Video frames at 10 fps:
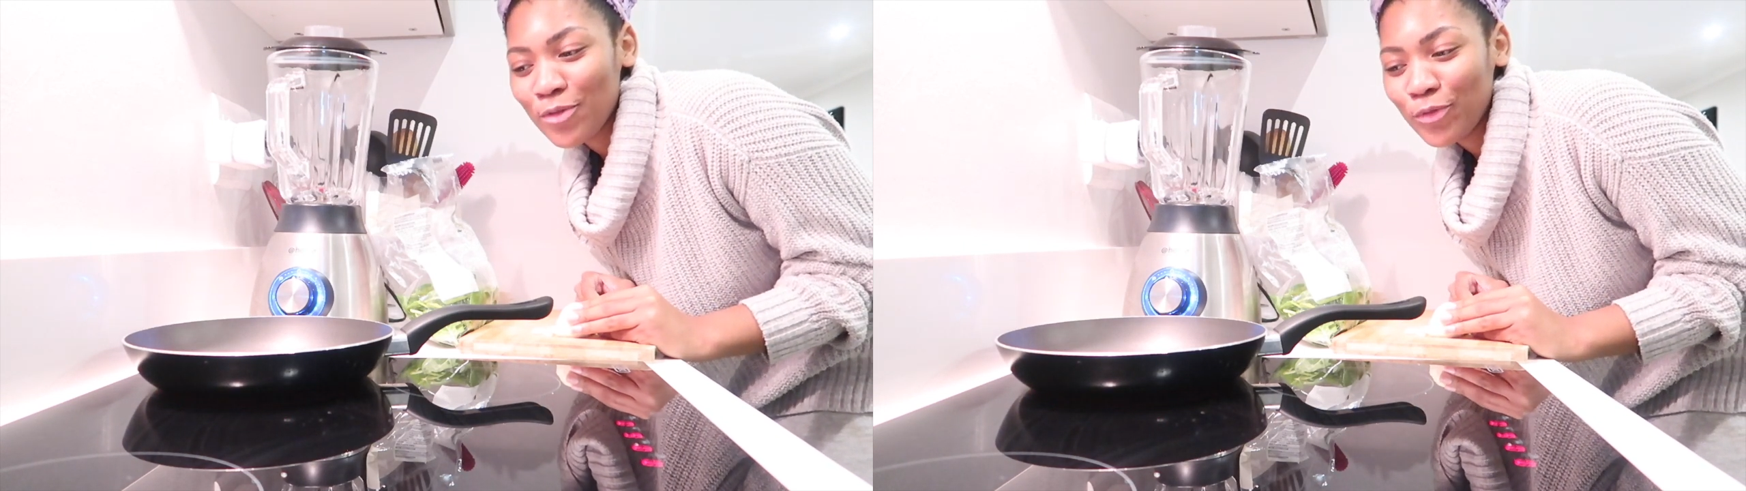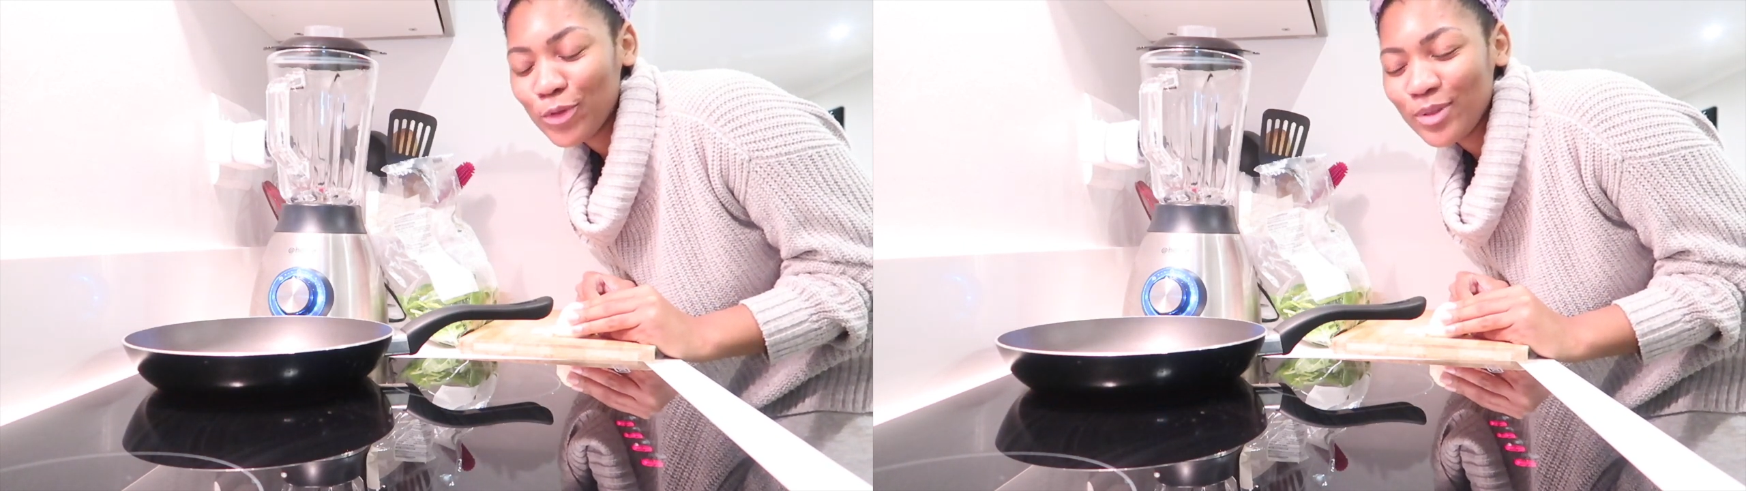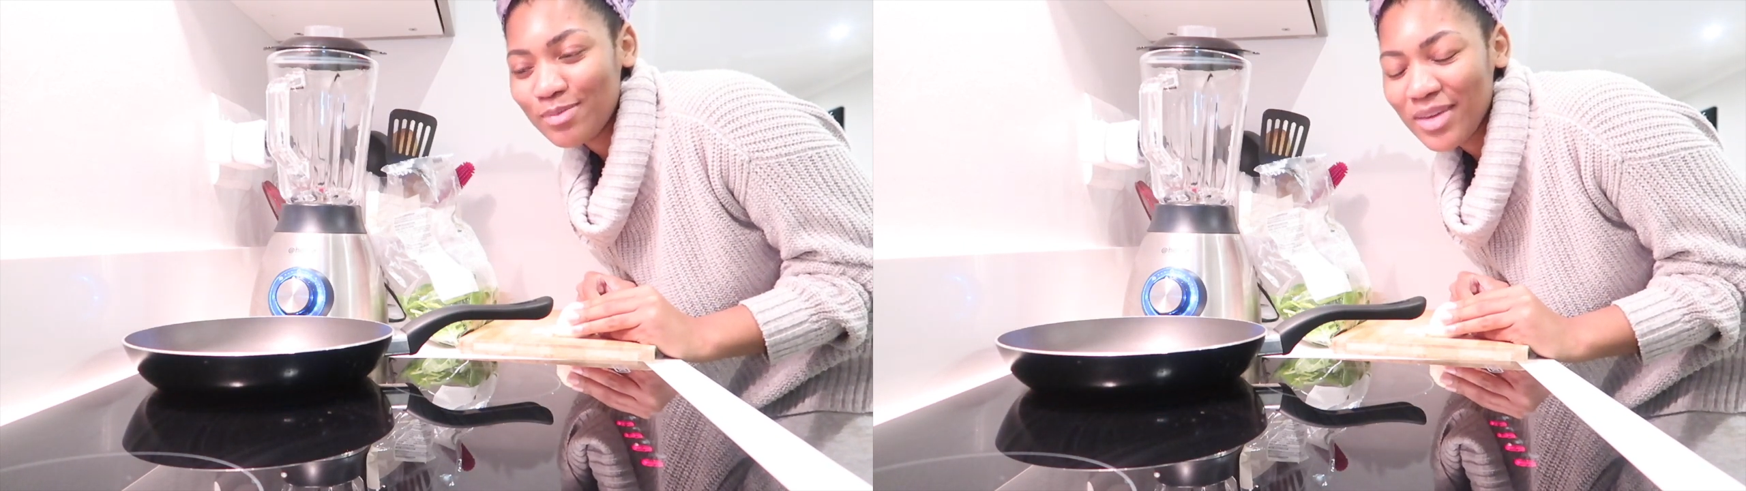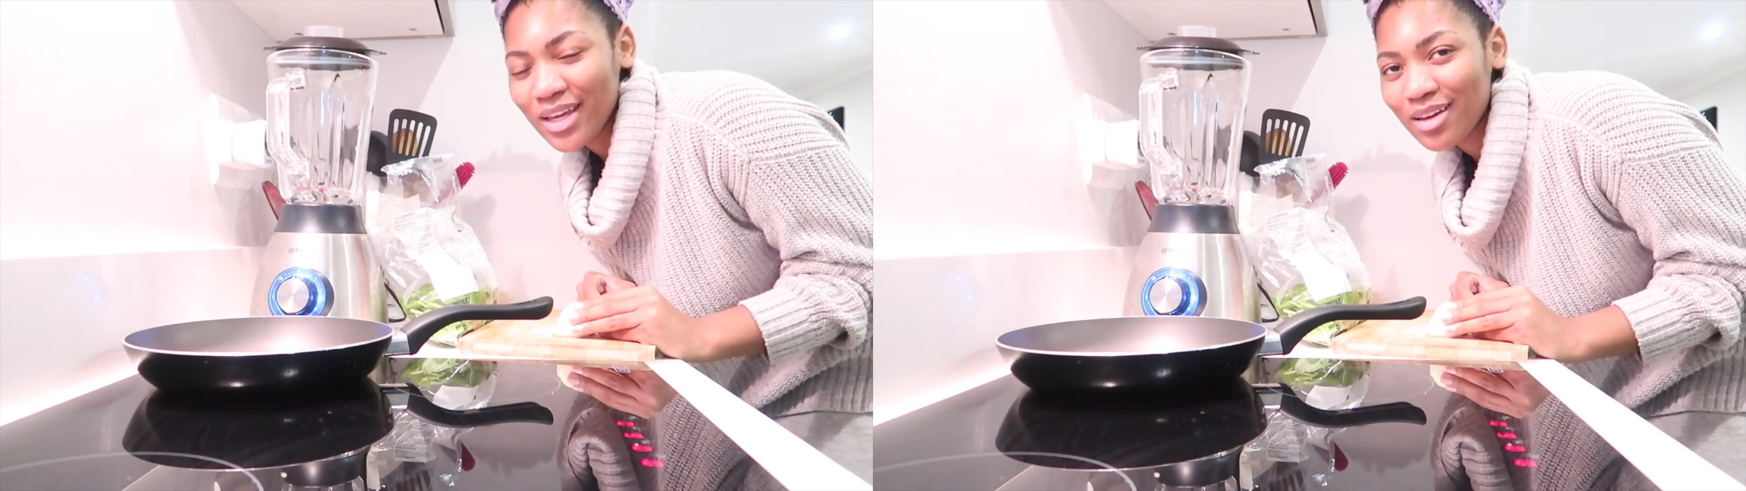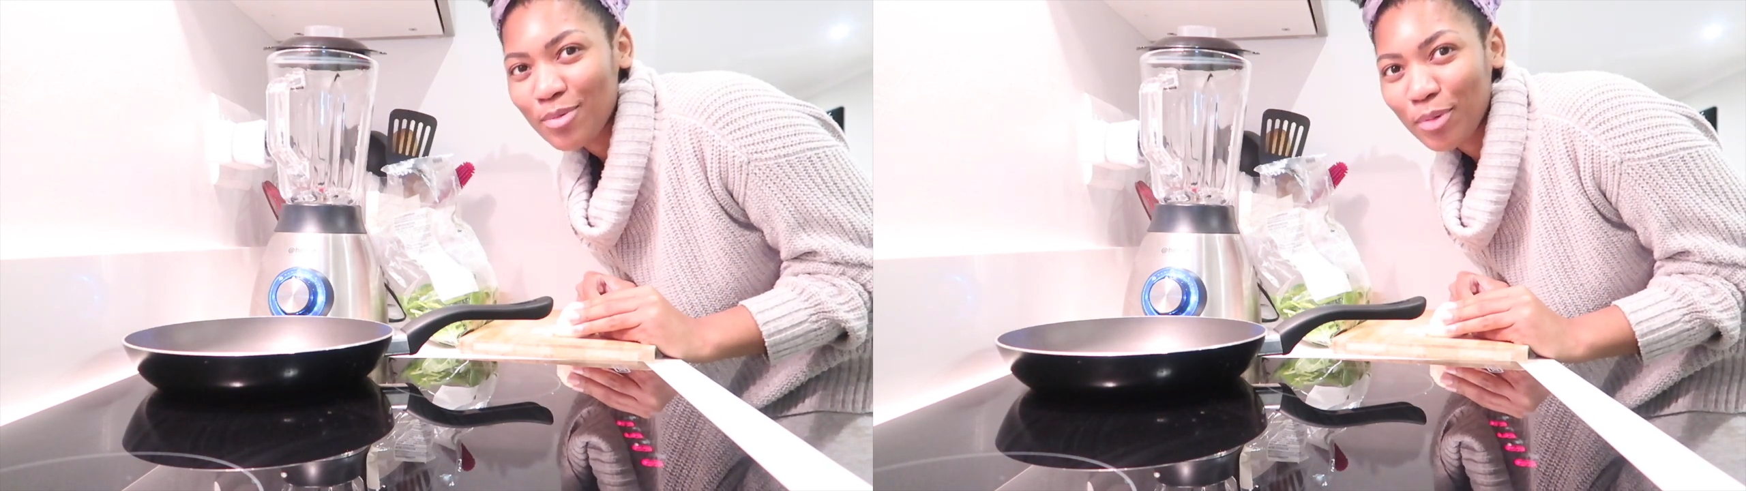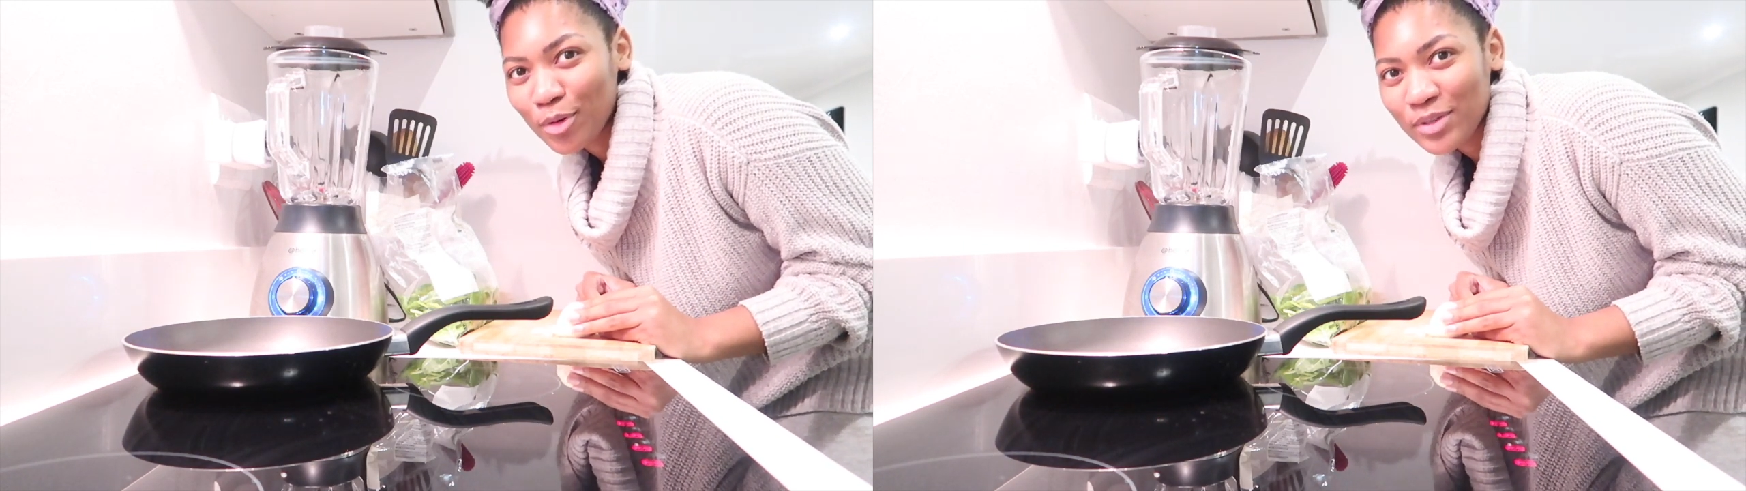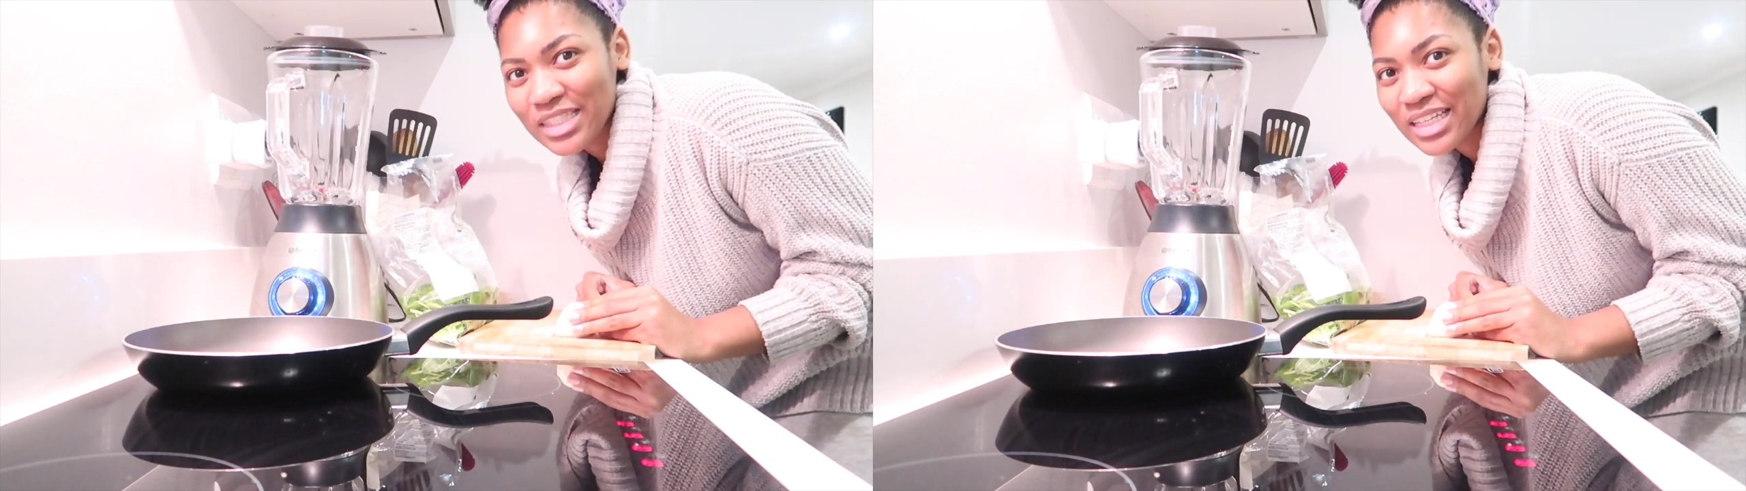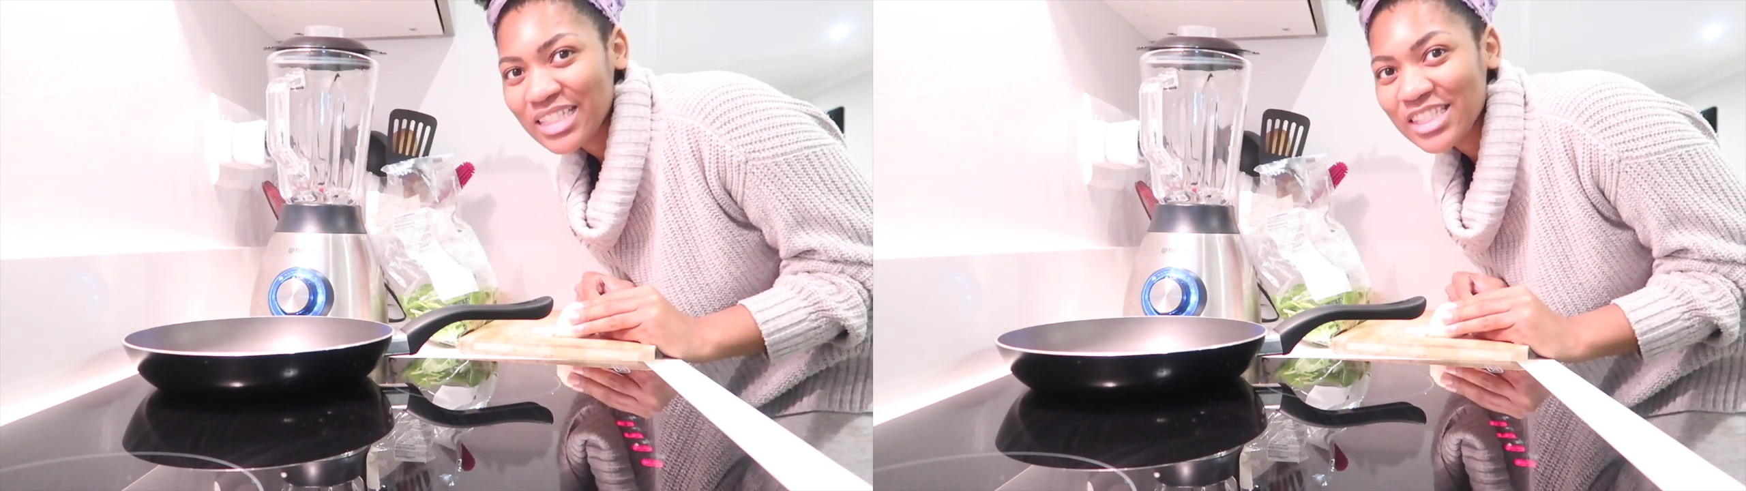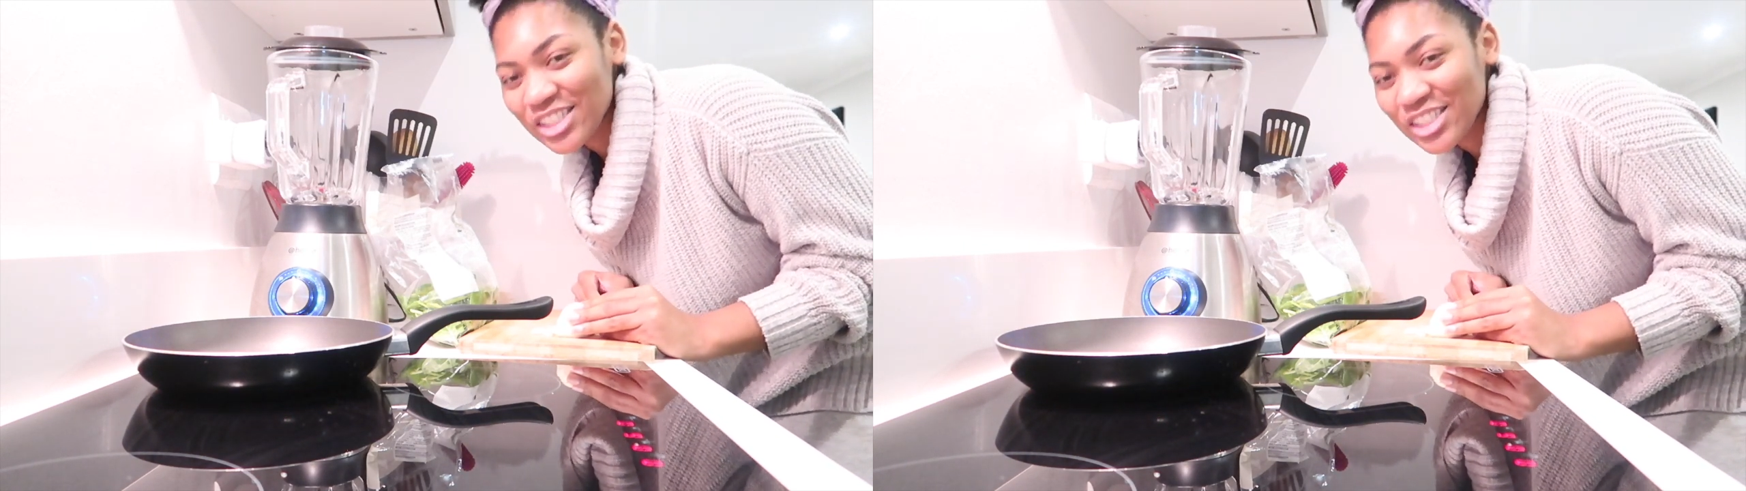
food making process